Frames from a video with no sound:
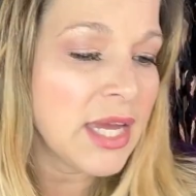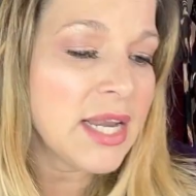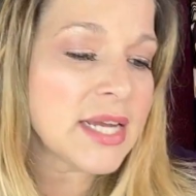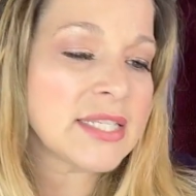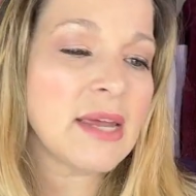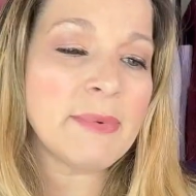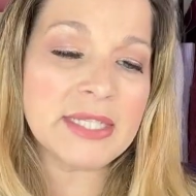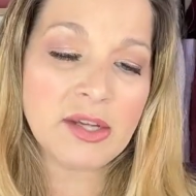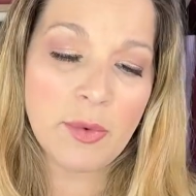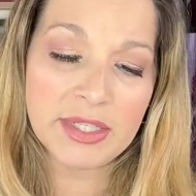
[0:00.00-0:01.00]
Next up
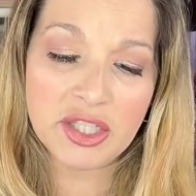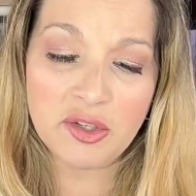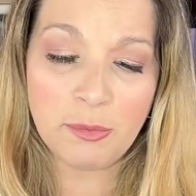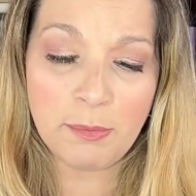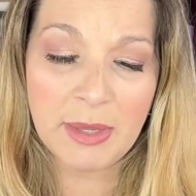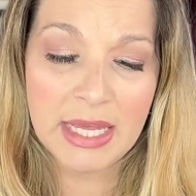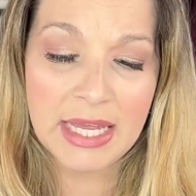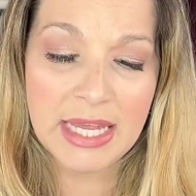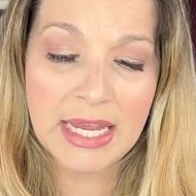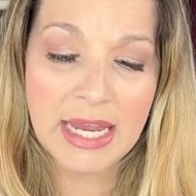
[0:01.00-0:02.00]
is going to
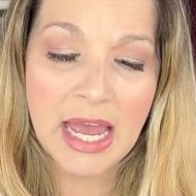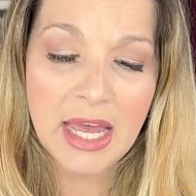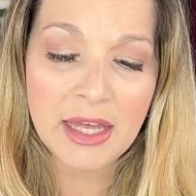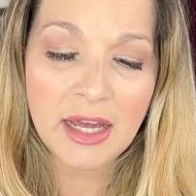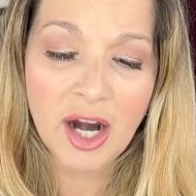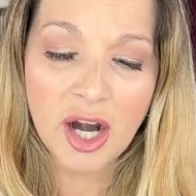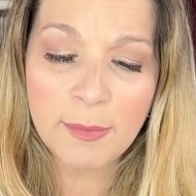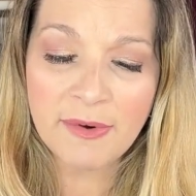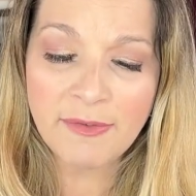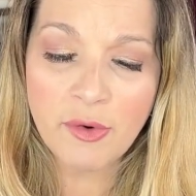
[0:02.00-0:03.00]
be
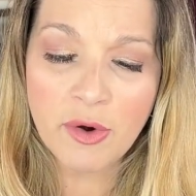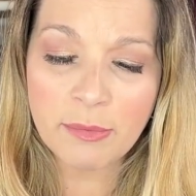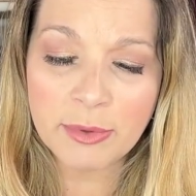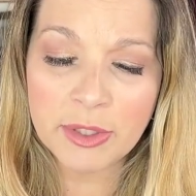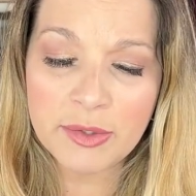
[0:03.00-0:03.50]
Herbivore Blue